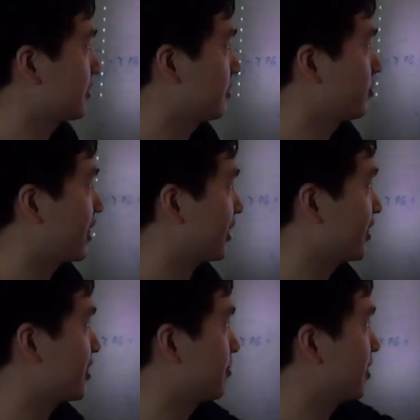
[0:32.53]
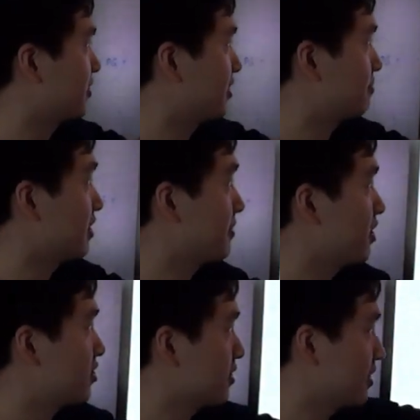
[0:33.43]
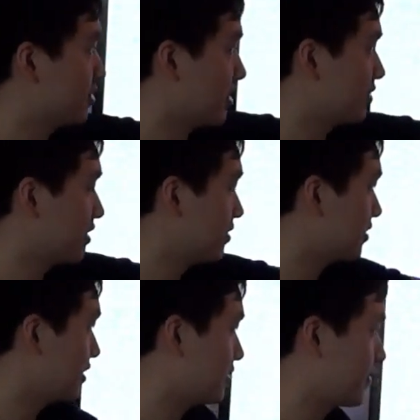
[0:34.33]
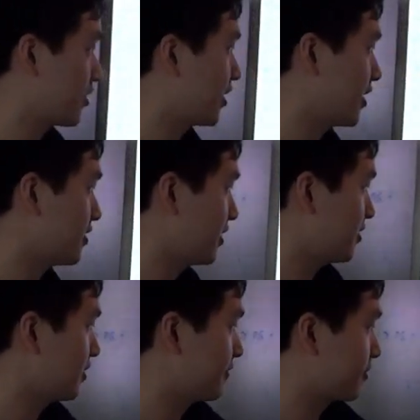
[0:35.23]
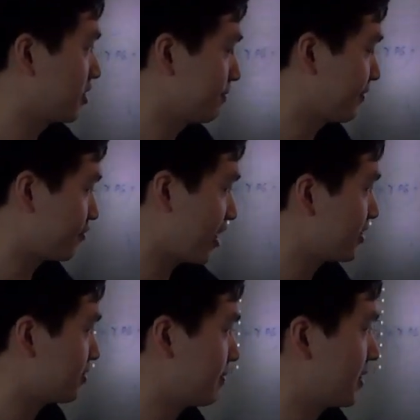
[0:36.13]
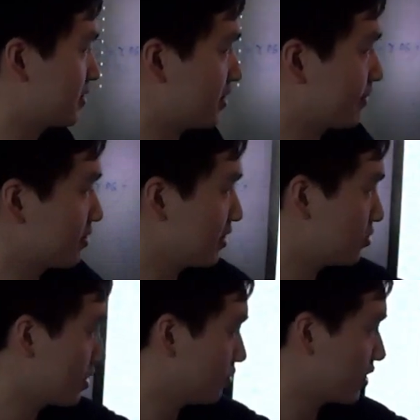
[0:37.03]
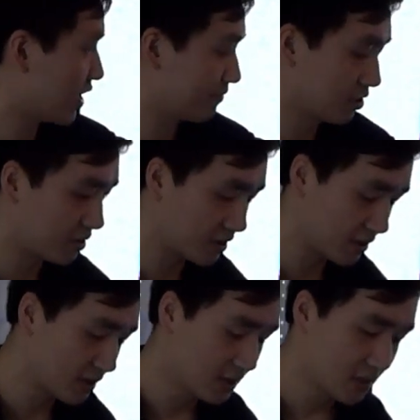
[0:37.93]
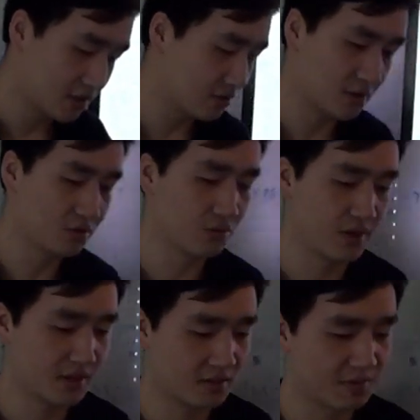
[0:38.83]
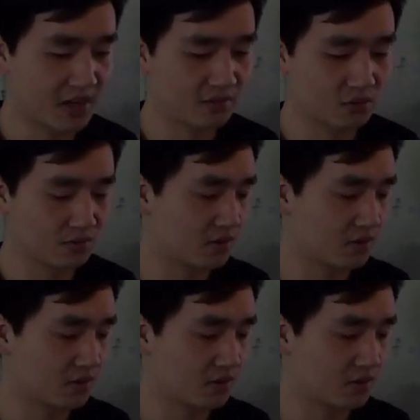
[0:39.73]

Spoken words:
We are clear about this image, this and this is very clear. This is from France, but about this one, we have no clue where it belongs to.